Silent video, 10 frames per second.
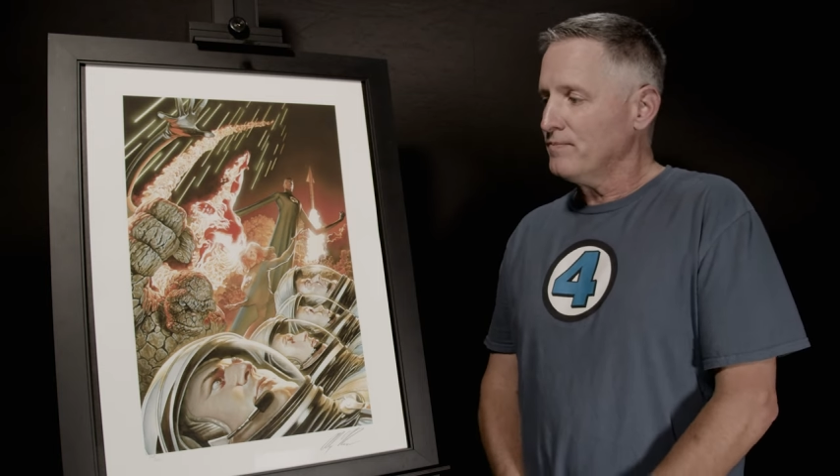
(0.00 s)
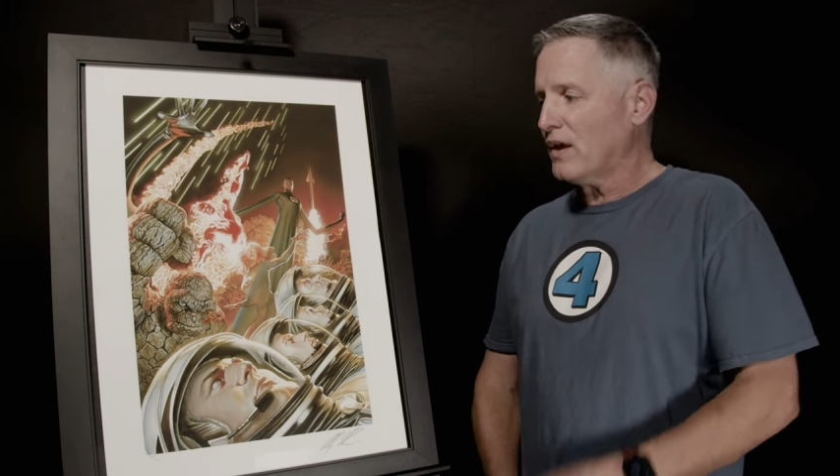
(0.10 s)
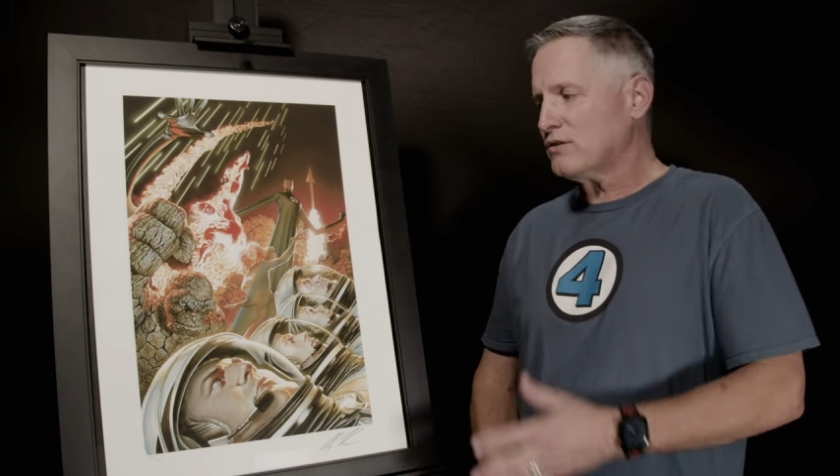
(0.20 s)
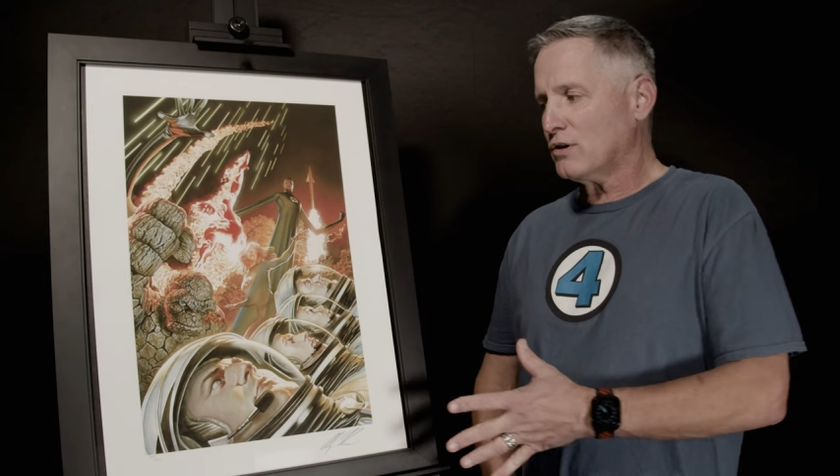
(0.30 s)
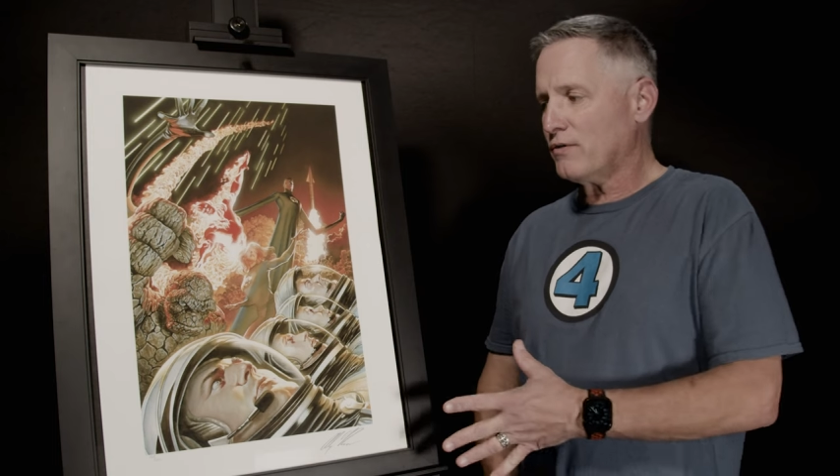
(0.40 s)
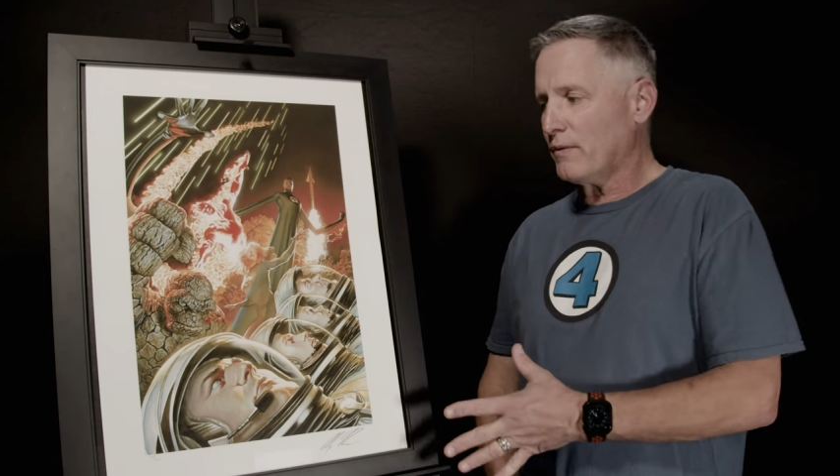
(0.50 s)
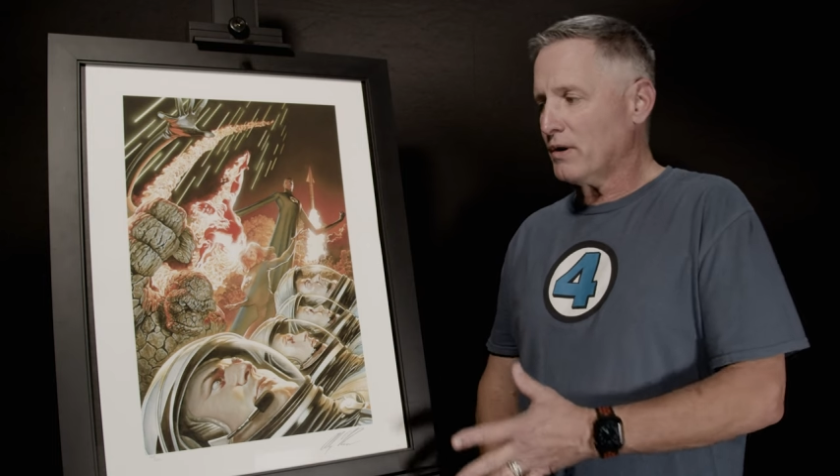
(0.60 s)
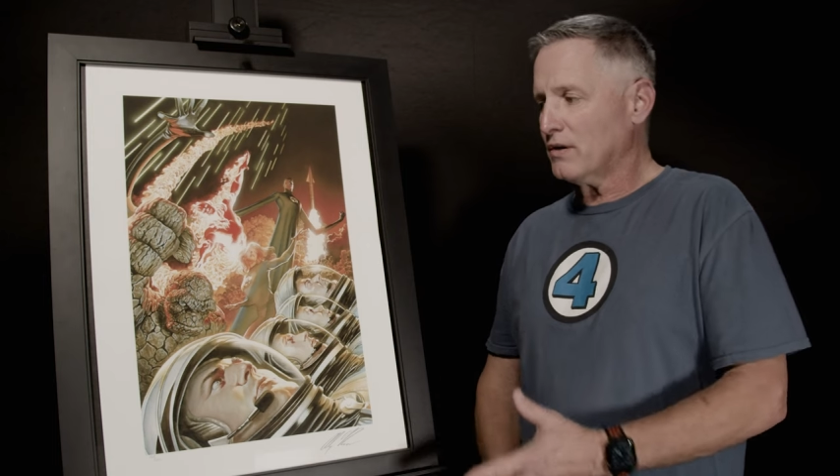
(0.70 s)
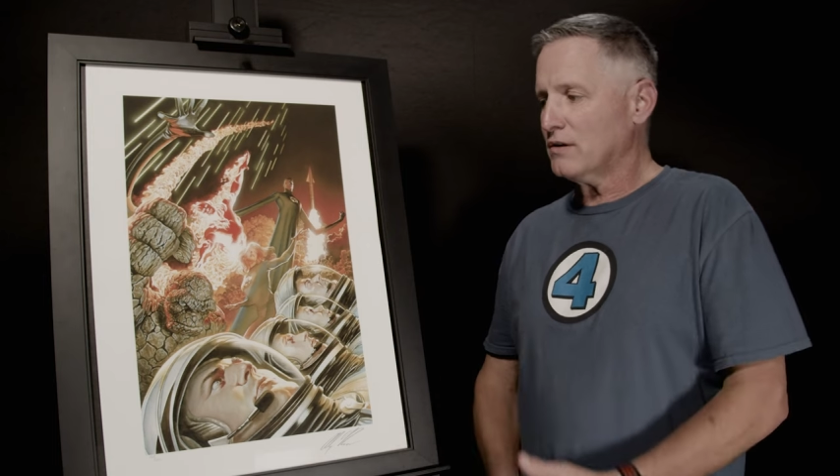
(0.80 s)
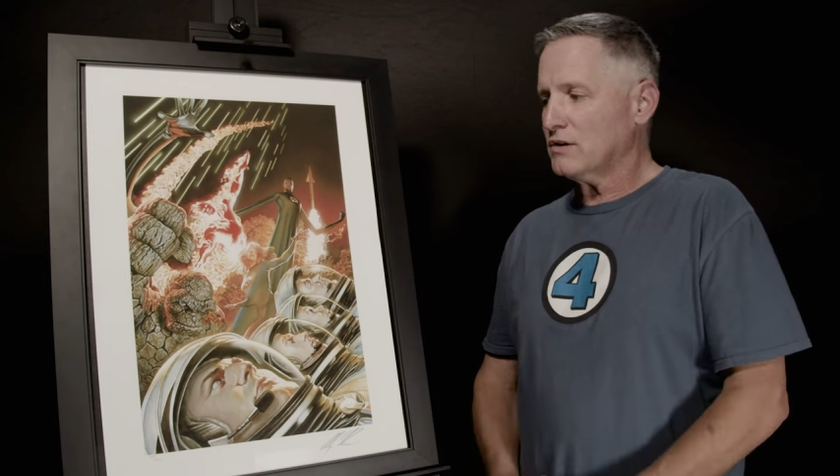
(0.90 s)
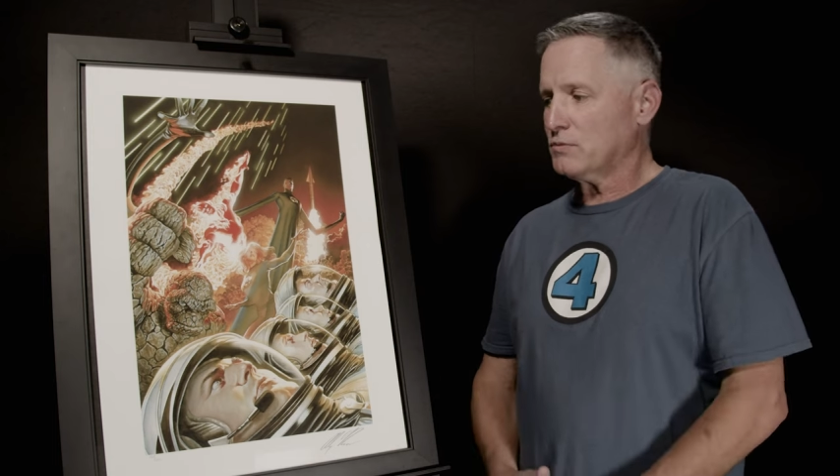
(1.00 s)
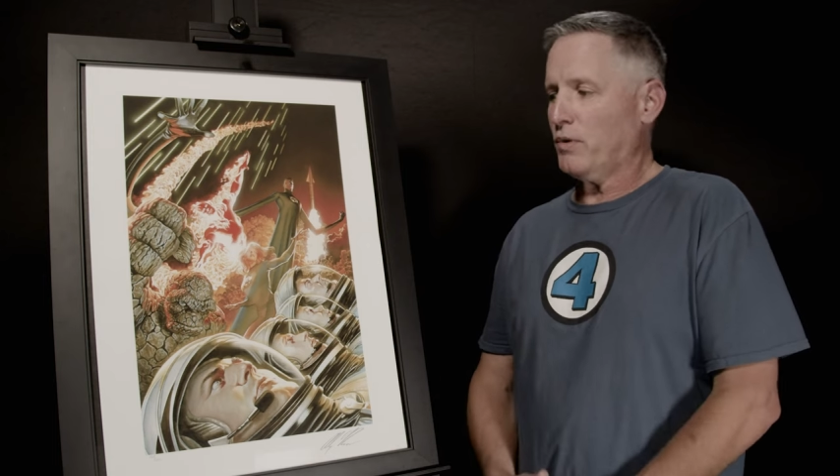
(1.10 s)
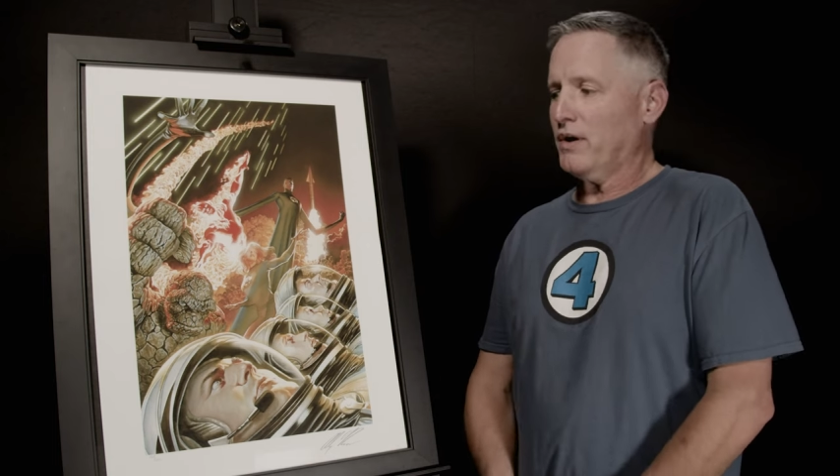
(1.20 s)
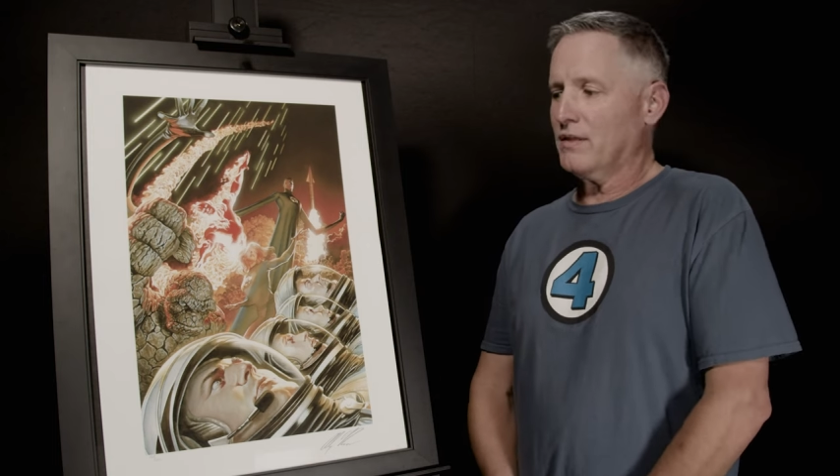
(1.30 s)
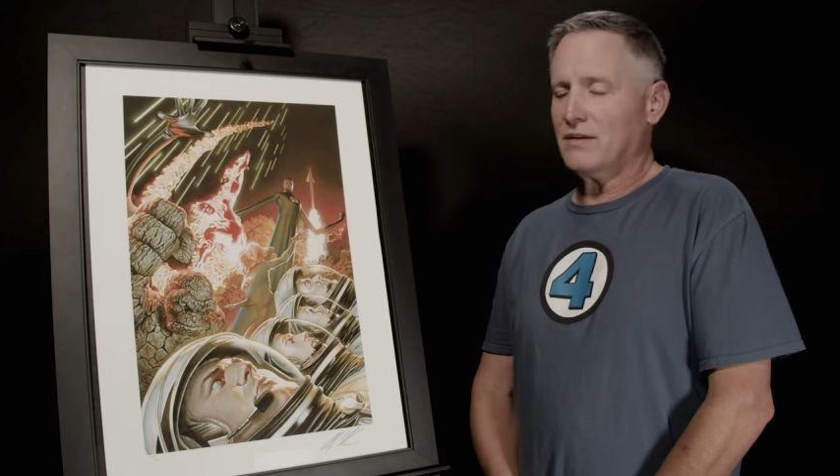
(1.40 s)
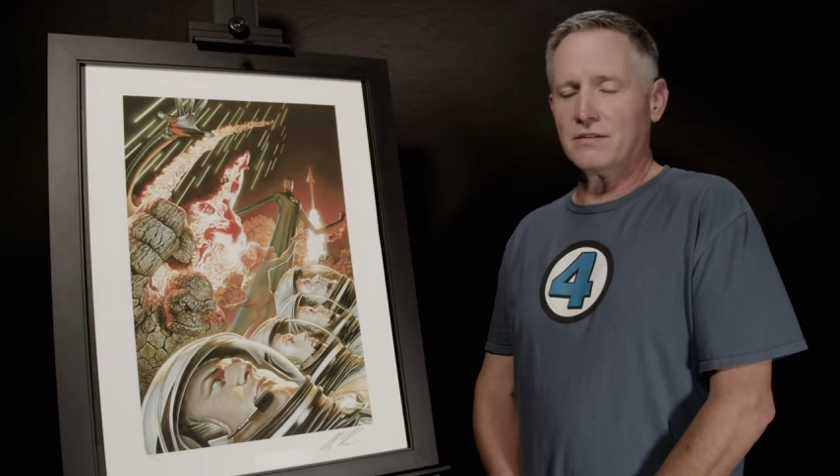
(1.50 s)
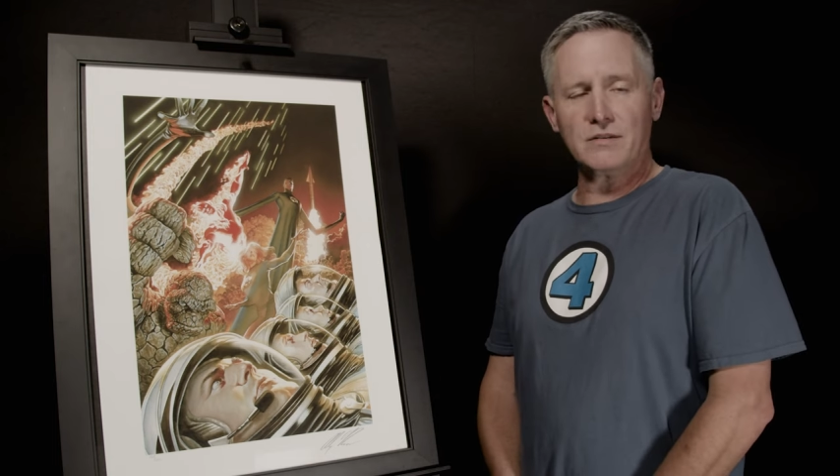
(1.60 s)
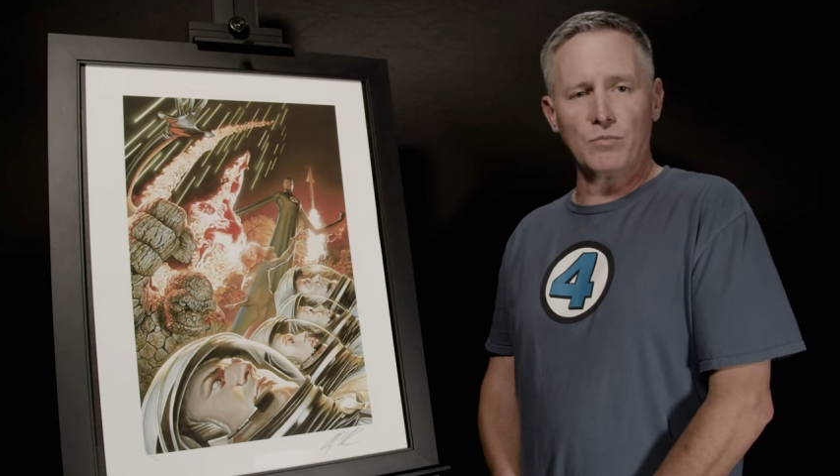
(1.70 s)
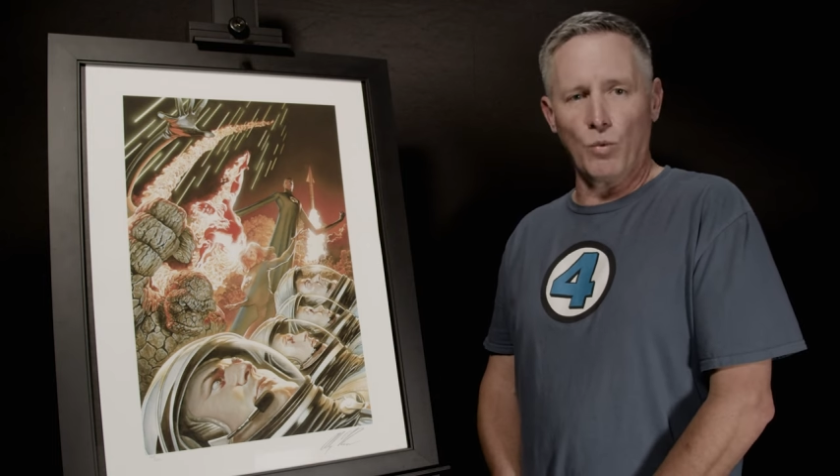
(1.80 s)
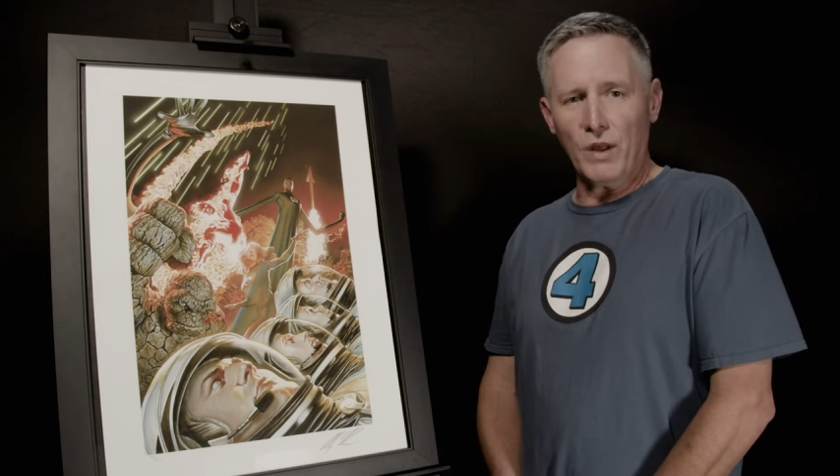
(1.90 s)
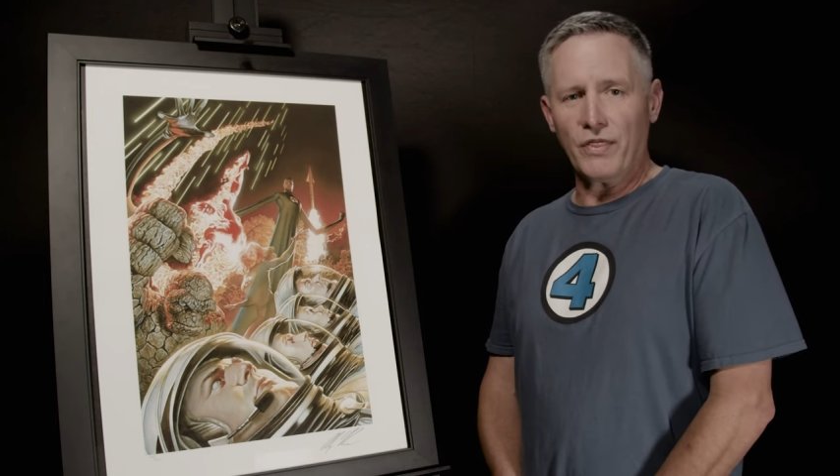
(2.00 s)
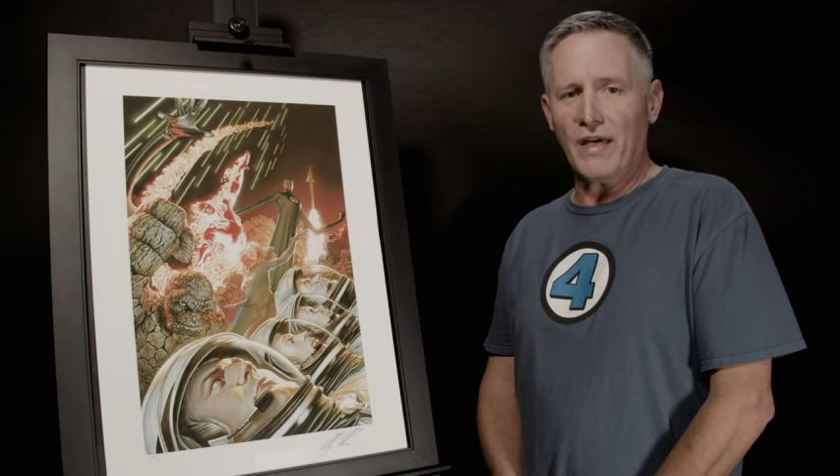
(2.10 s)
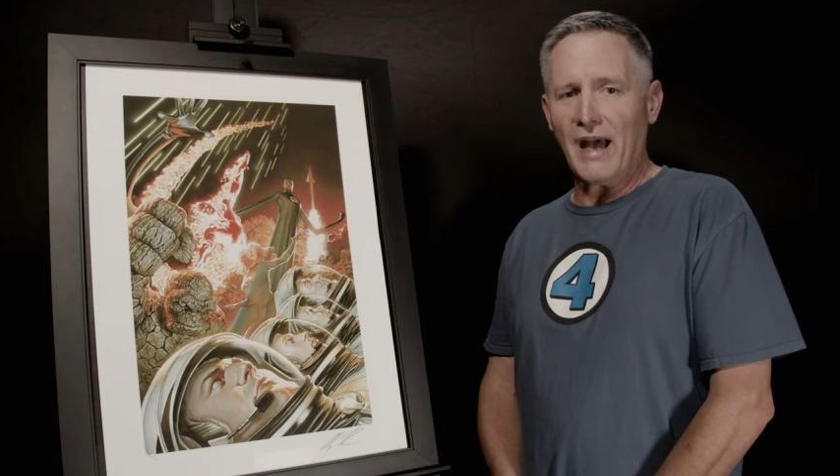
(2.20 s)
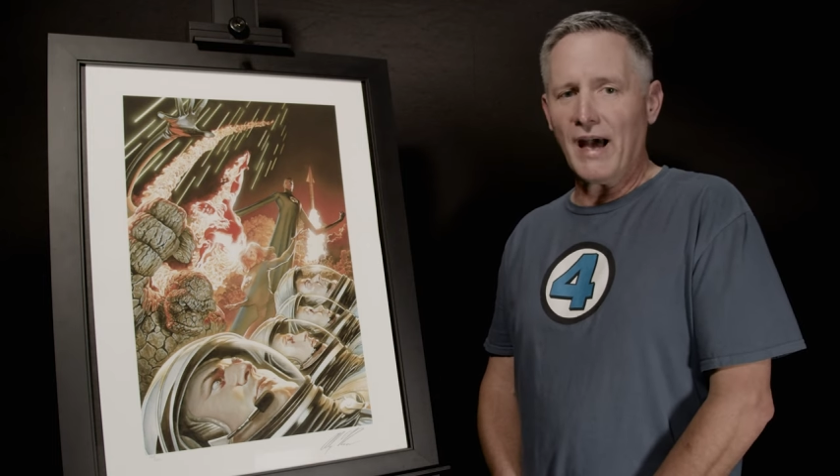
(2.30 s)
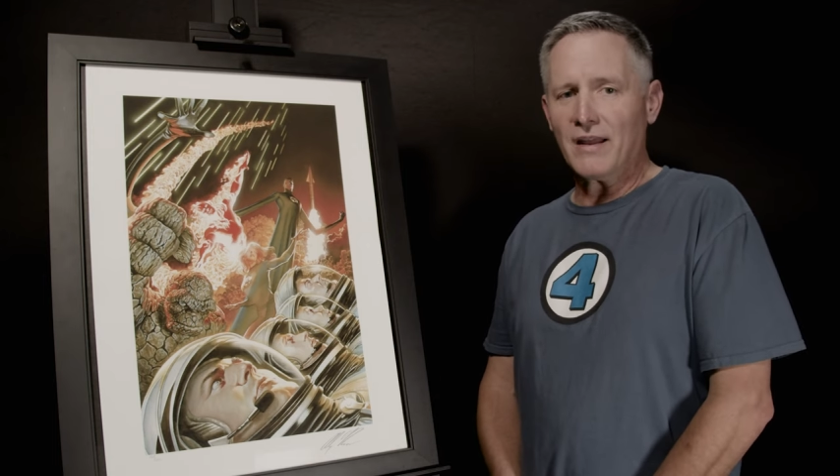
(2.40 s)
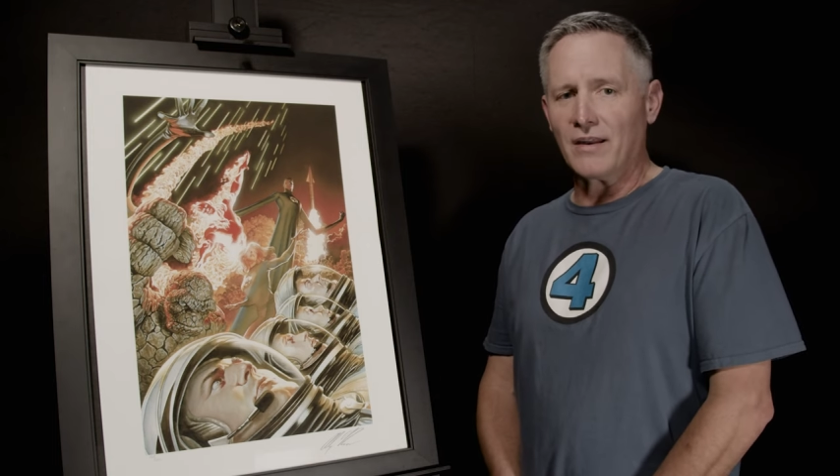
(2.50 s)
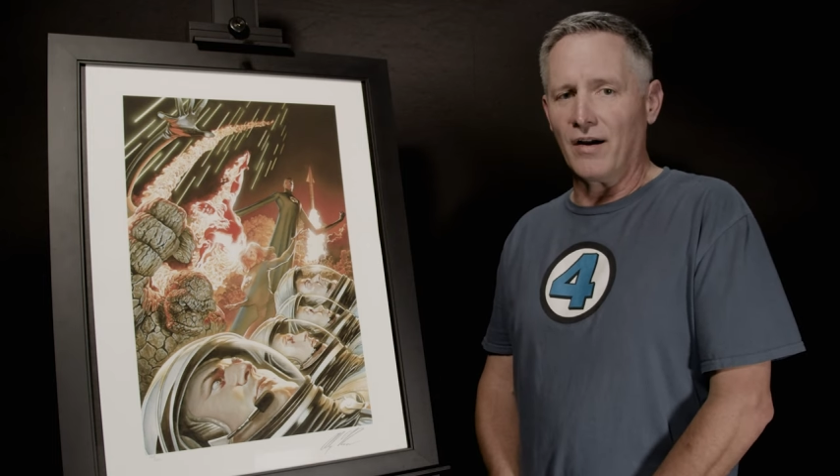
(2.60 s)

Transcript: Not sure if I'm going to display this with that.